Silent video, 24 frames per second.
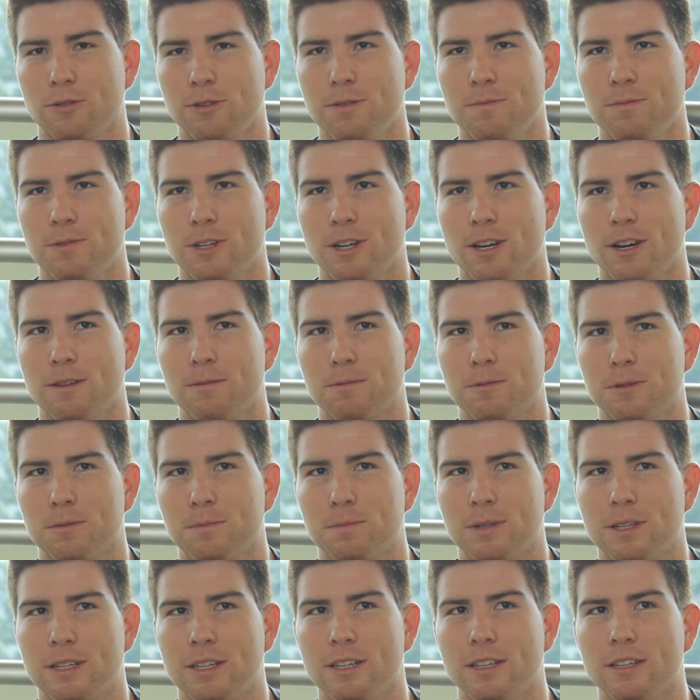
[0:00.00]
Dream job
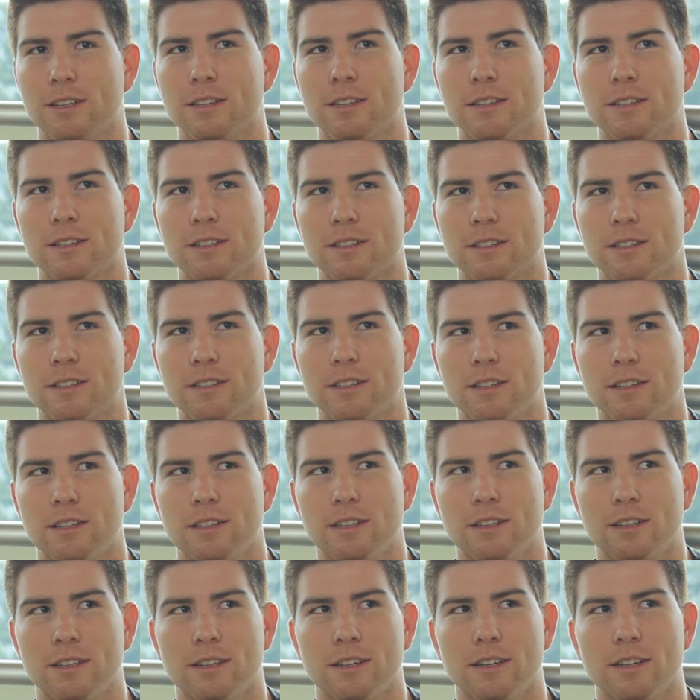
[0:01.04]
would be
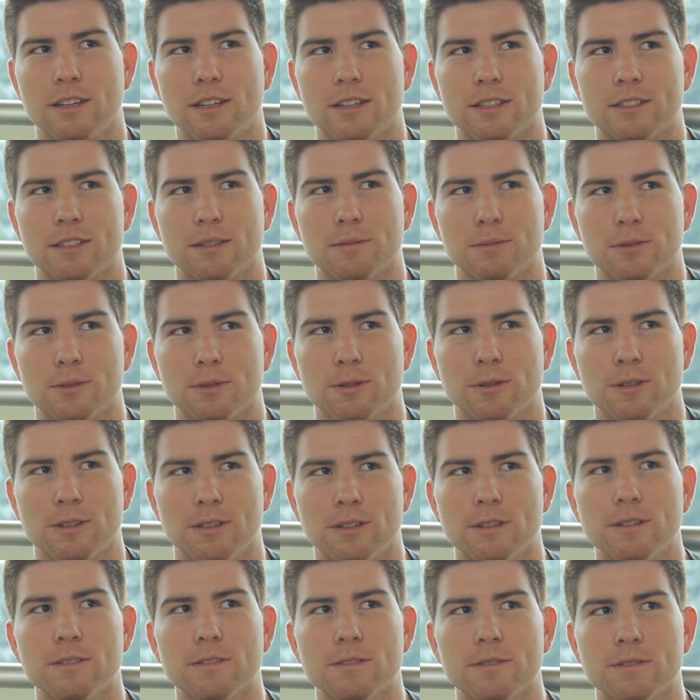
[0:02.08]
uh, some sort
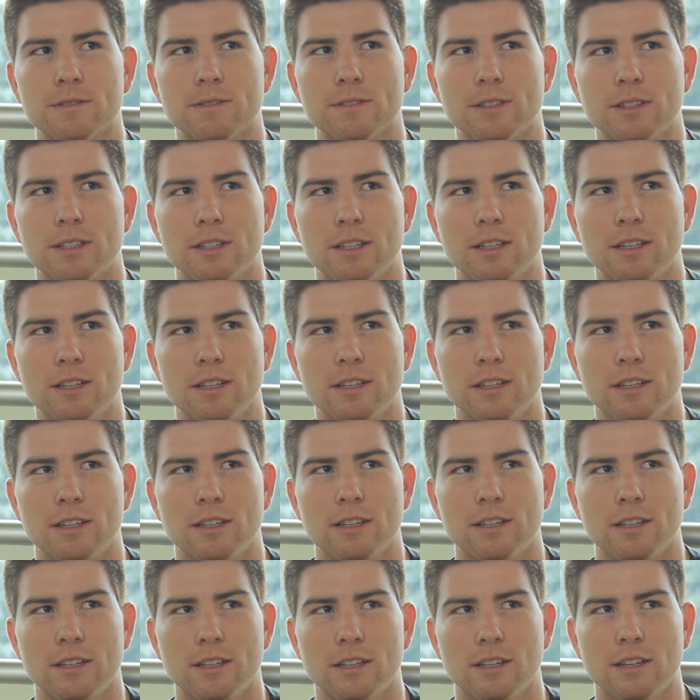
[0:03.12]
of
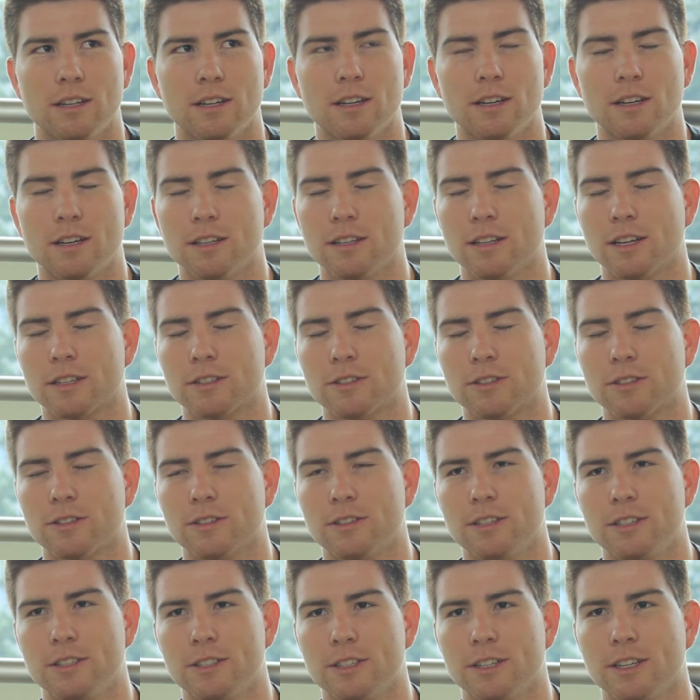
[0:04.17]
uh,
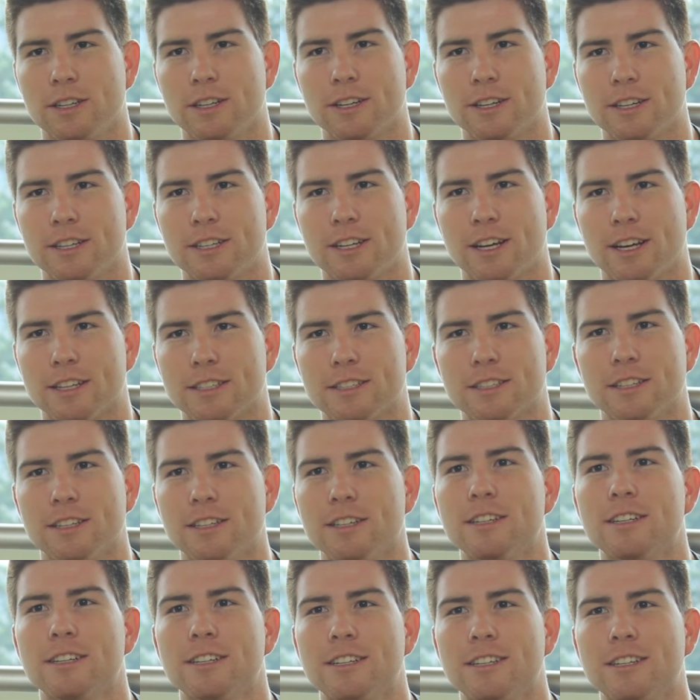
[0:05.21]
electrical engineer at
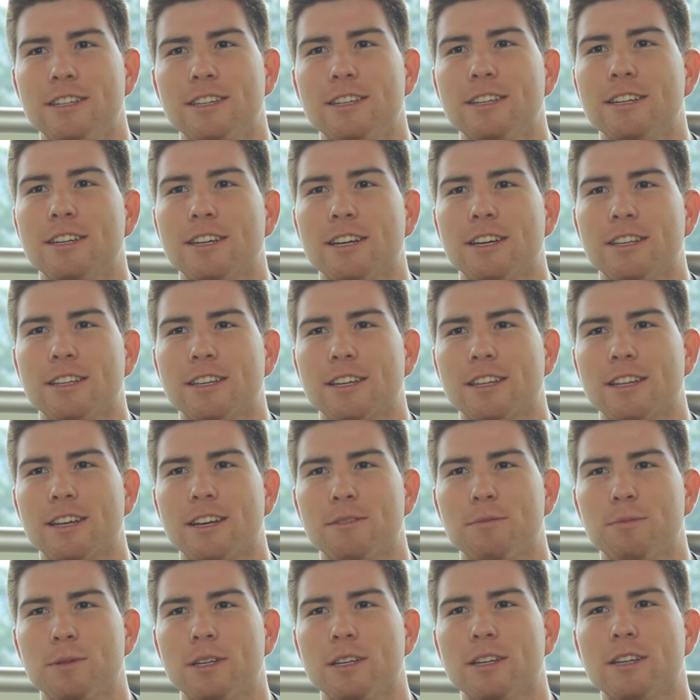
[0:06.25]
Tesla. I think
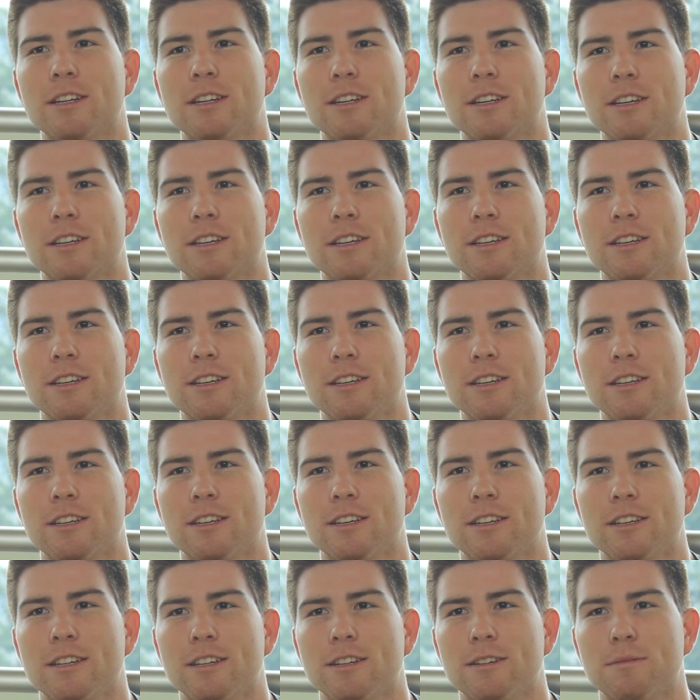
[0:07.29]
that'd be
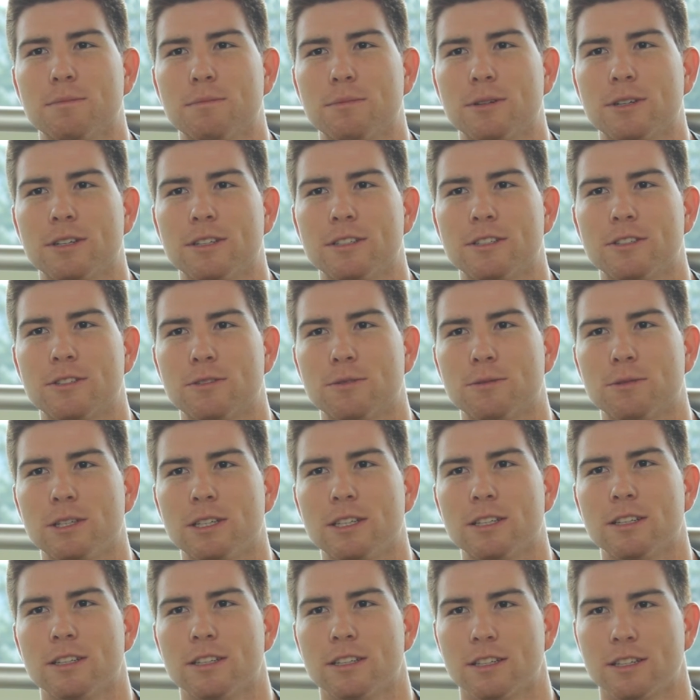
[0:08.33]
pretty
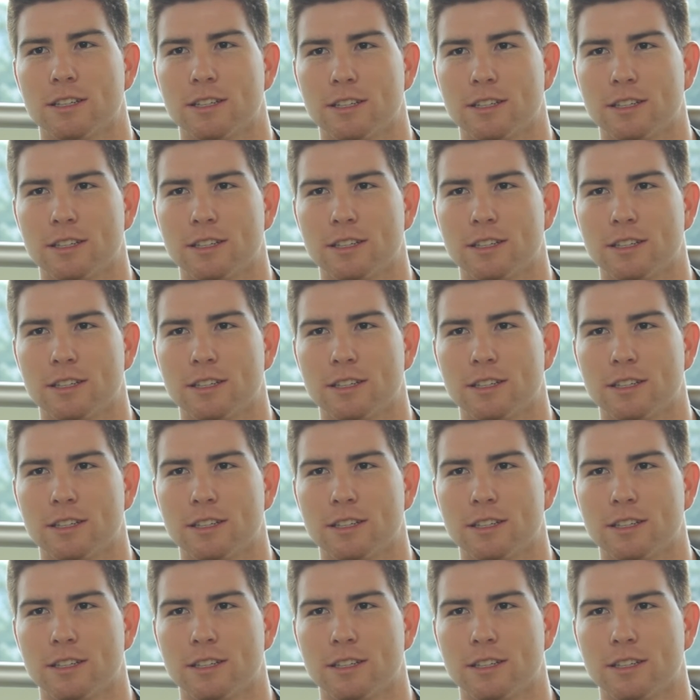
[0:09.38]
sweet.